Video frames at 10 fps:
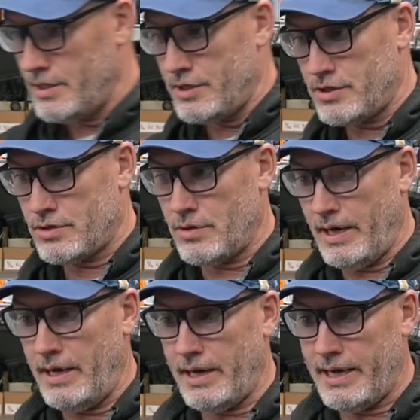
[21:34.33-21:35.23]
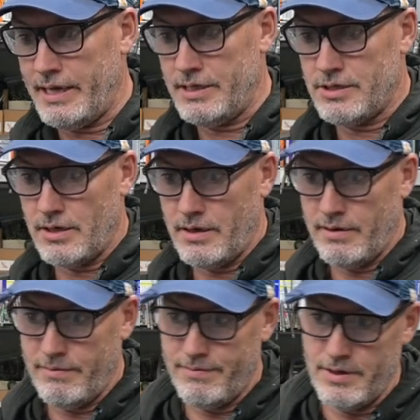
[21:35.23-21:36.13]
straight edge
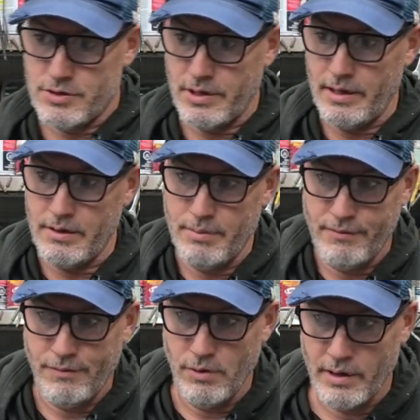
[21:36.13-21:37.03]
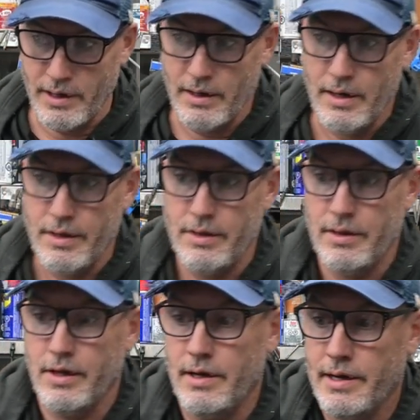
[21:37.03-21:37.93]
of the trailer before
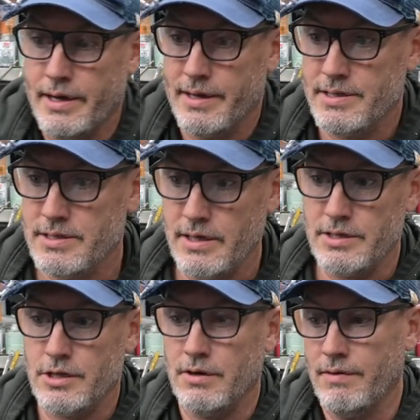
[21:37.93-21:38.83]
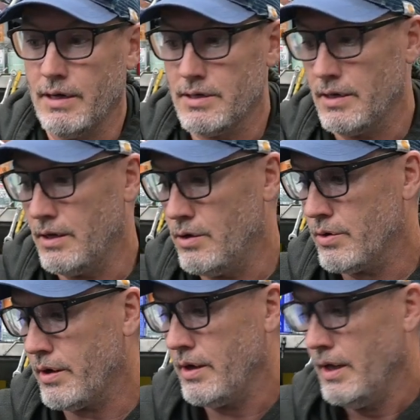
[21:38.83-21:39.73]
it starts curving into the
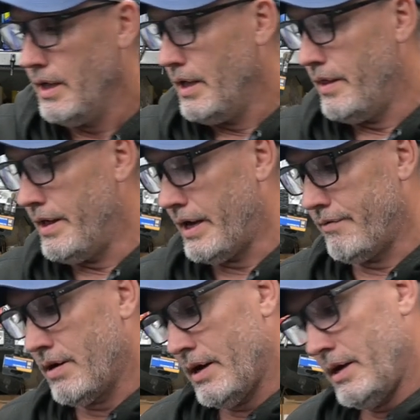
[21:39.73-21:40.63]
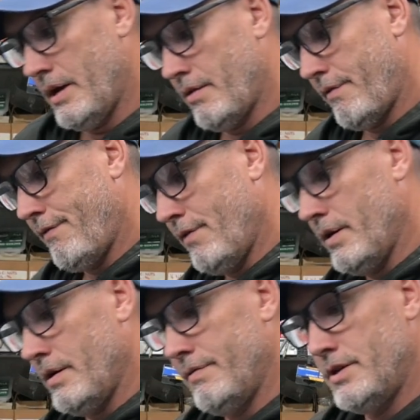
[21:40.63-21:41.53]
yoke that I've got another
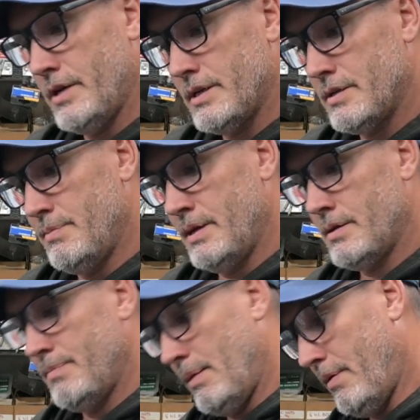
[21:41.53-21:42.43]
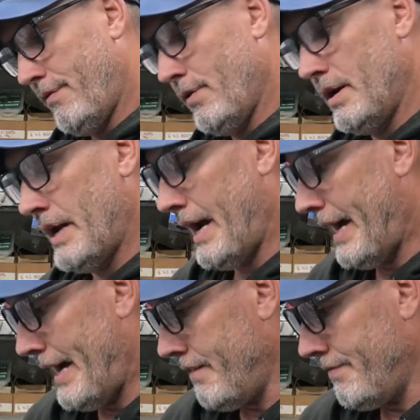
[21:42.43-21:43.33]
foot of adjustment, maybe
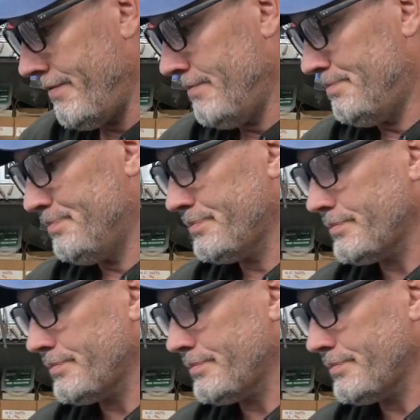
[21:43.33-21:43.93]
1.5 feet.